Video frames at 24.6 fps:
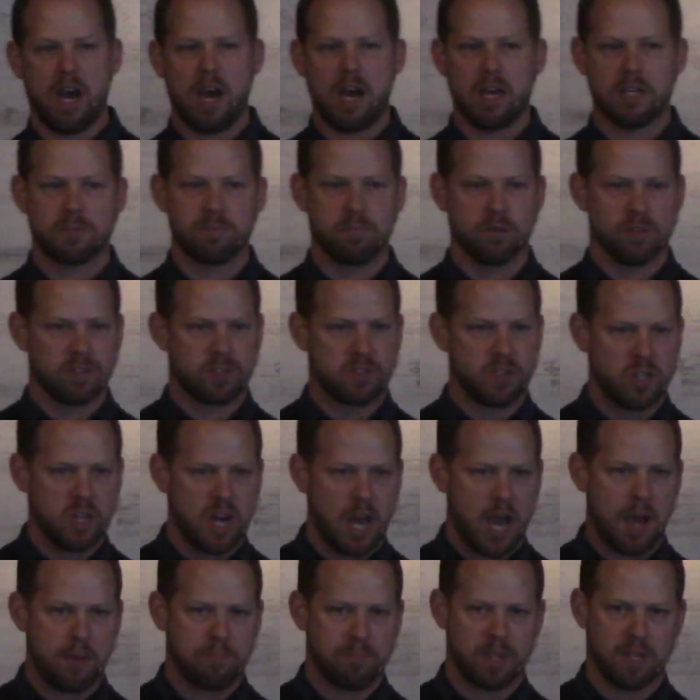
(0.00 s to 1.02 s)
Gospels.
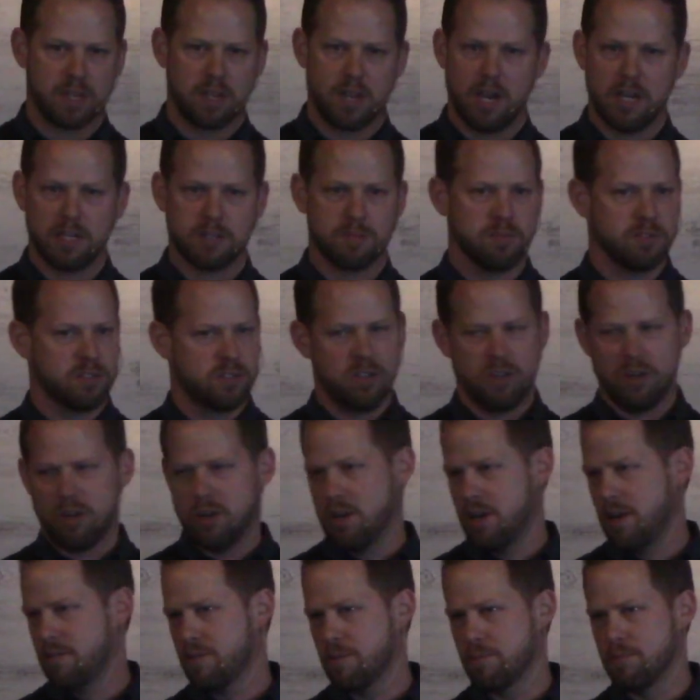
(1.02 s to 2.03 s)
Synoptic Gospels. You
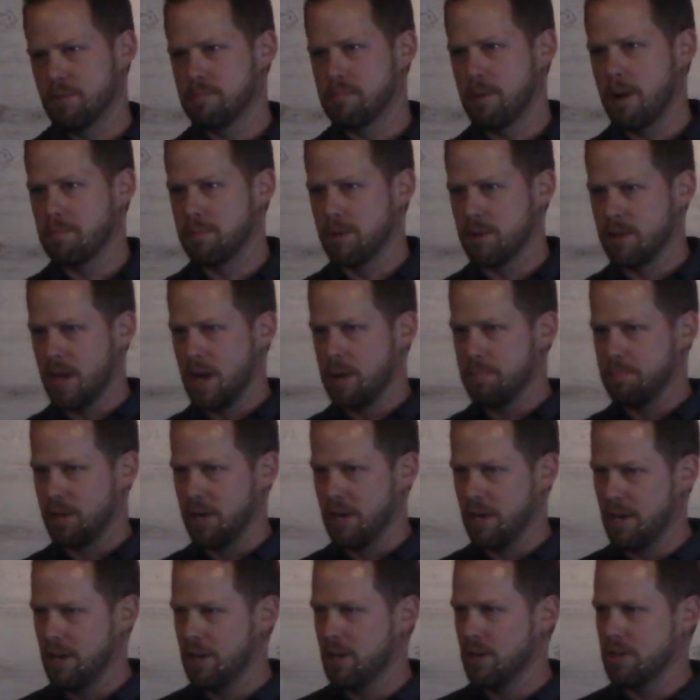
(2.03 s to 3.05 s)
don't have to remember that, but
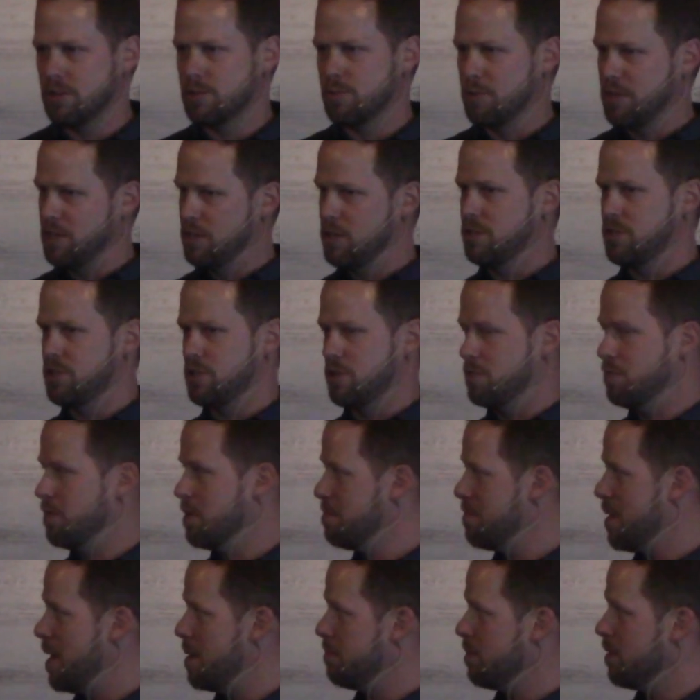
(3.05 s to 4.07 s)
here's what you should
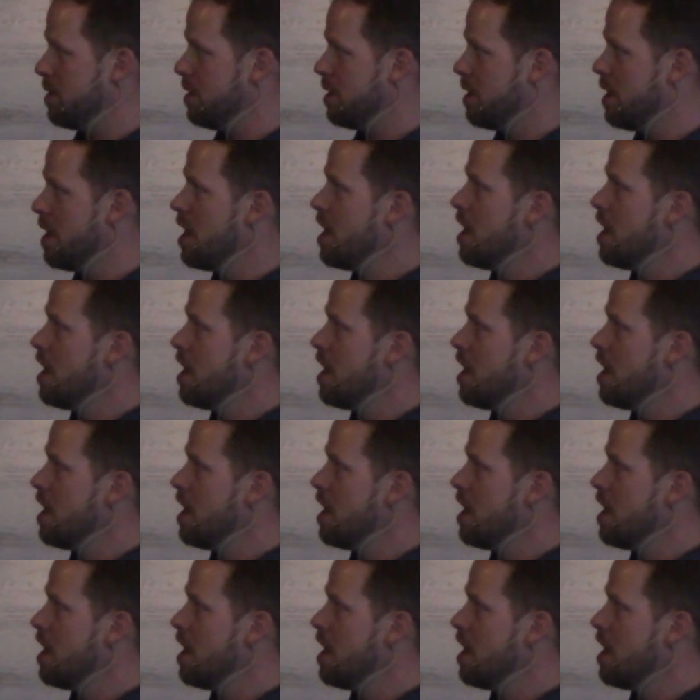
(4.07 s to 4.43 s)
remember.